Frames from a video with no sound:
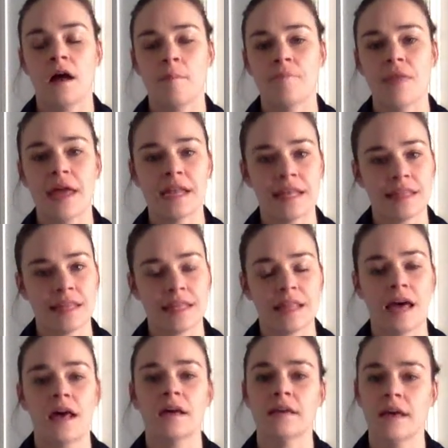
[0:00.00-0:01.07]
Anything
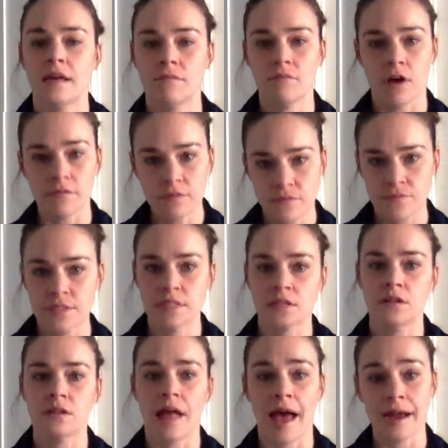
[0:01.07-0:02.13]
that, again, involves
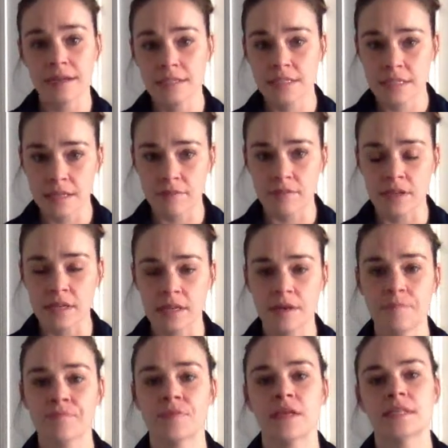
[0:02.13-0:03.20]
physical
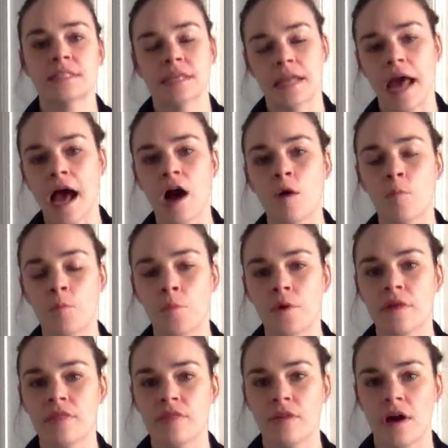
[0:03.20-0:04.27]
activity is going to help
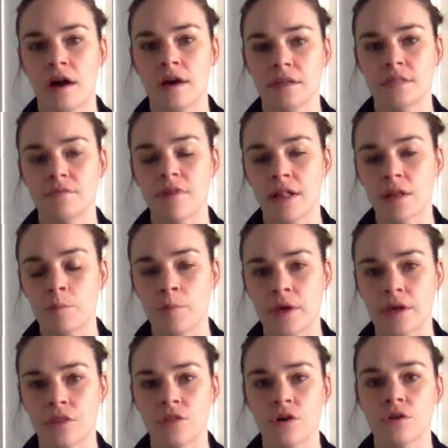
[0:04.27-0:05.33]
with
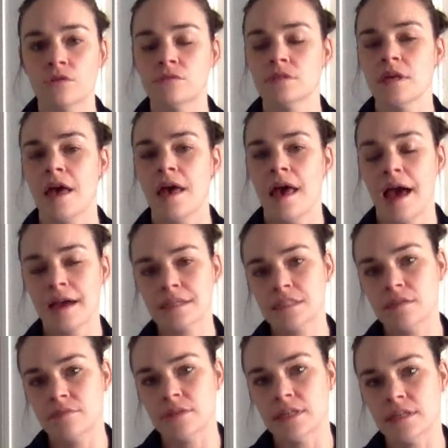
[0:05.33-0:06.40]
developing those
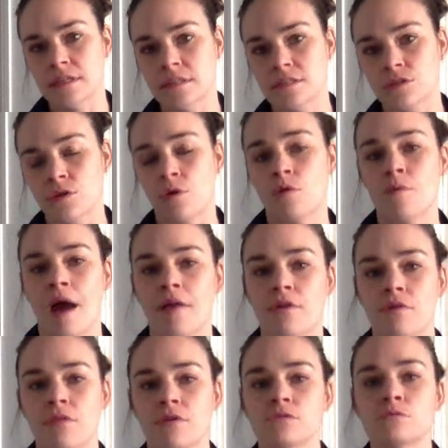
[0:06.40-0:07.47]
activities, or rather
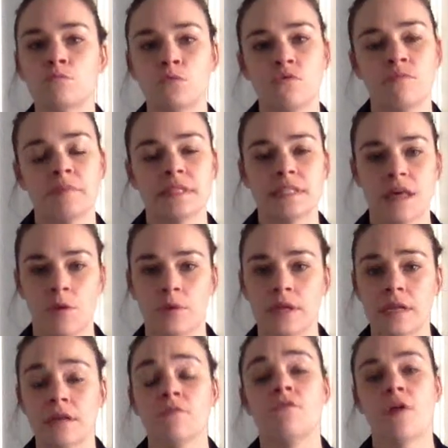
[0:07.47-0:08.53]
those movements that we
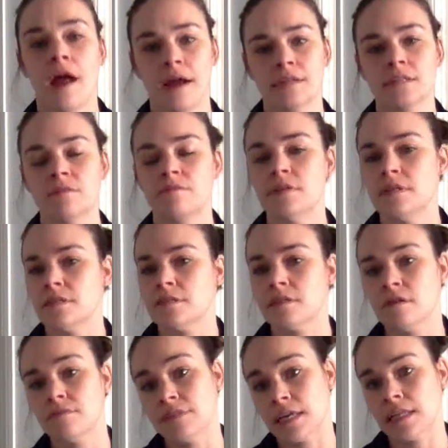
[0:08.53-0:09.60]
need for activities
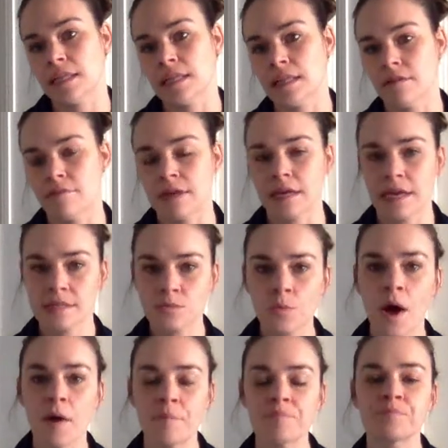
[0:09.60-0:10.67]
of daily living as
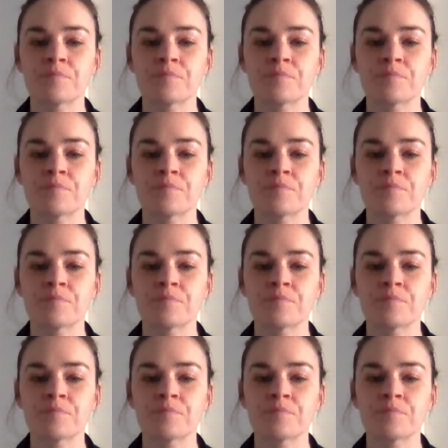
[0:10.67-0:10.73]
well.